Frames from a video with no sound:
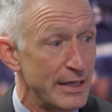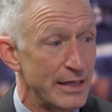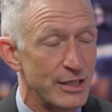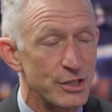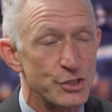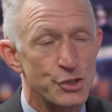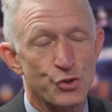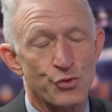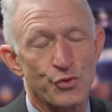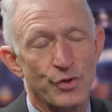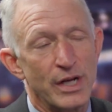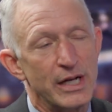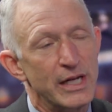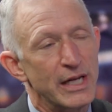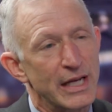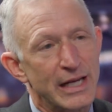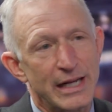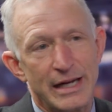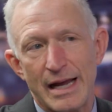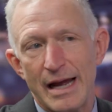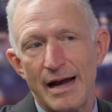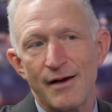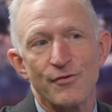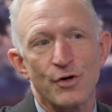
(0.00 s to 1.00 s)
is creating
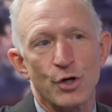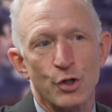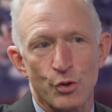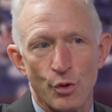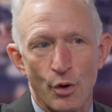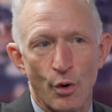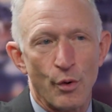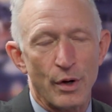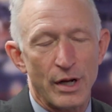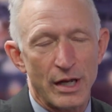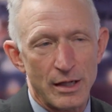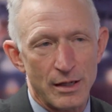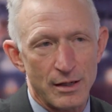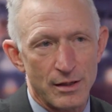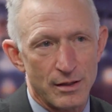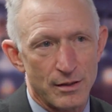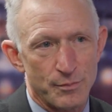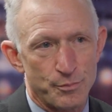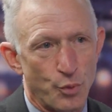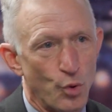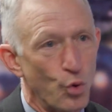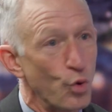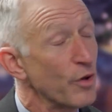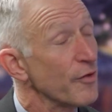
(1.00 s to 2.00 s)
an ever-growing
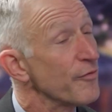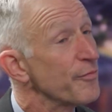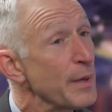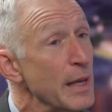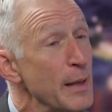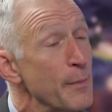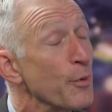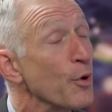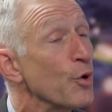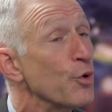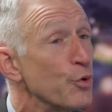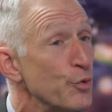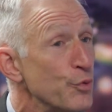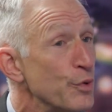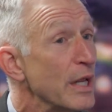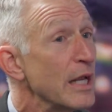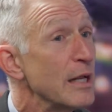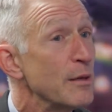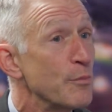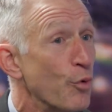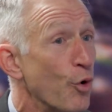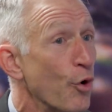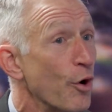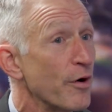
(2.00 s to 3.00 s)
pool of people who
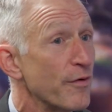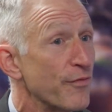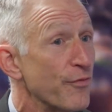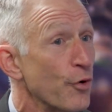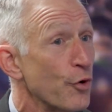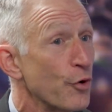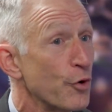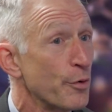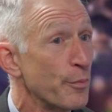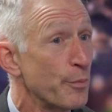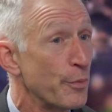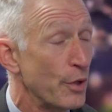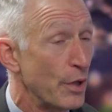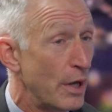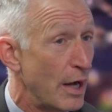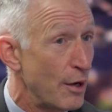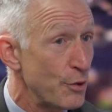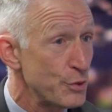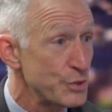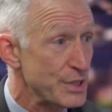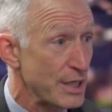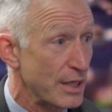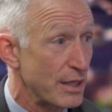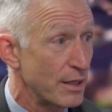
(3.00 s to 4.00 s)
need more affordable
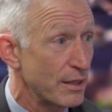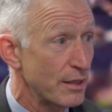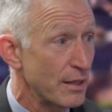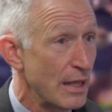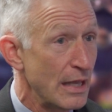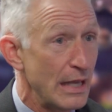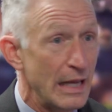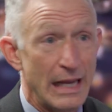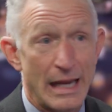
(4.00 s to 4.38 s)
housing,